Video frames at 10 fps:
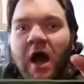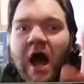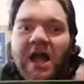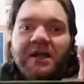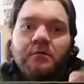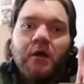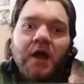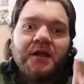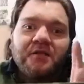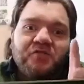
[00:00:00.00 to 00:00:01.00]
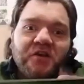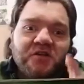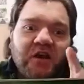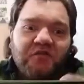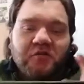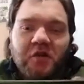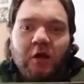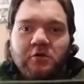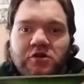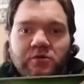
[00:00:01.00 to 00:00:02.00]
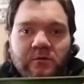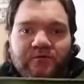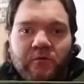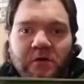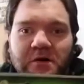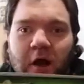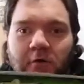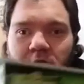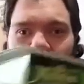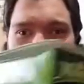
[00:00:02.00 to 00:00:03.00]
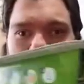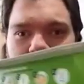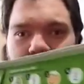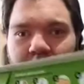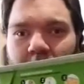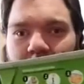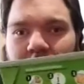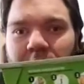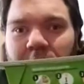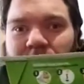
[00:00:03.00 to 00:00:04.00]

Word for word: I, I get these at the dollar store for a dollar. They're only a buck.